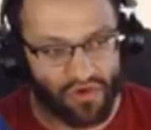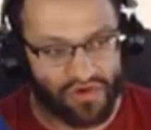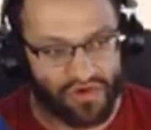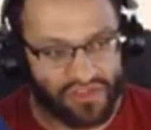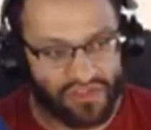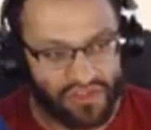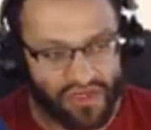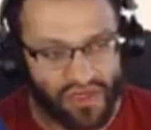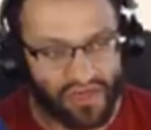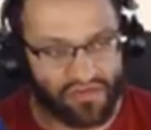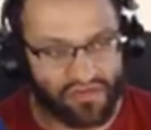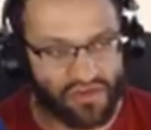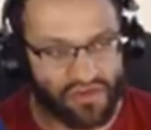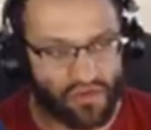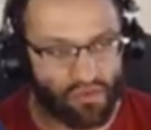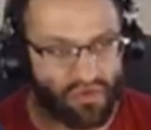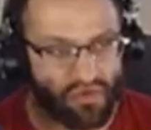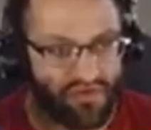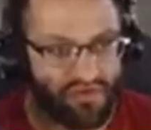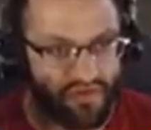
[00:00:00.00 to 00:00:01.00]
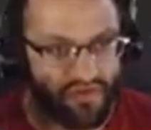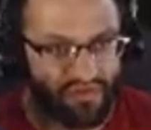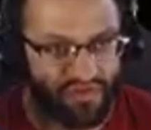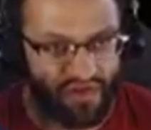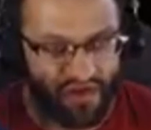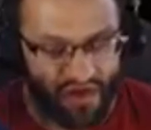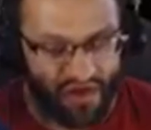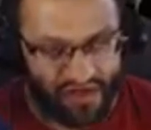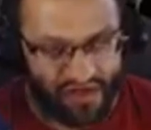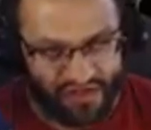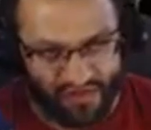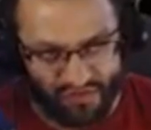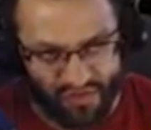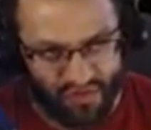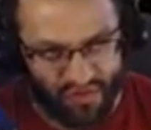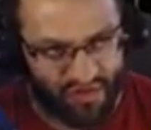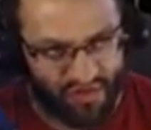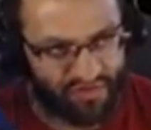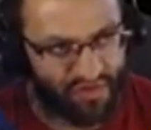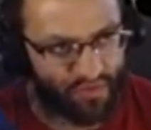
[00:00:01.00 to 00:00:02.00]
It's going to give us a preview of the costumes. You
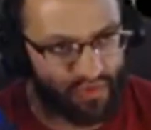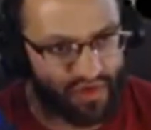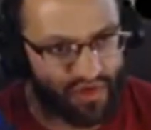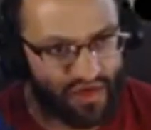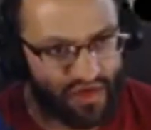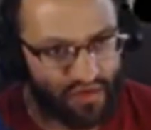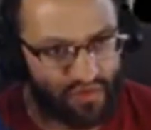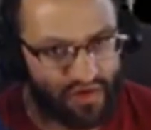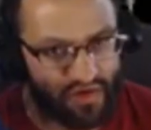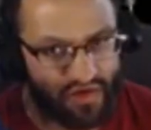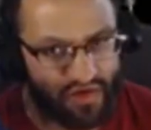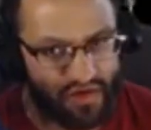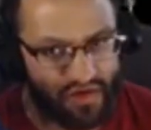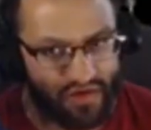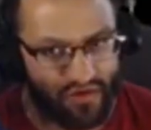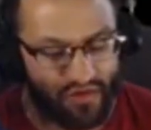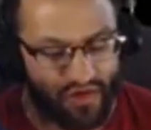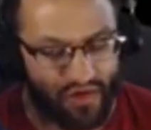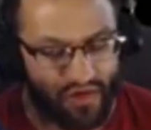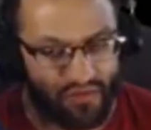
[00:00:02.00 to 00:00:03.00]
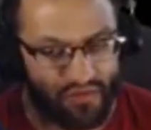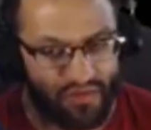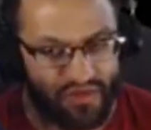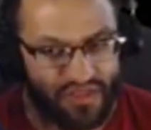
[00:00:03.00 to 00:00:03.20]
don't have to play anybody or queue up.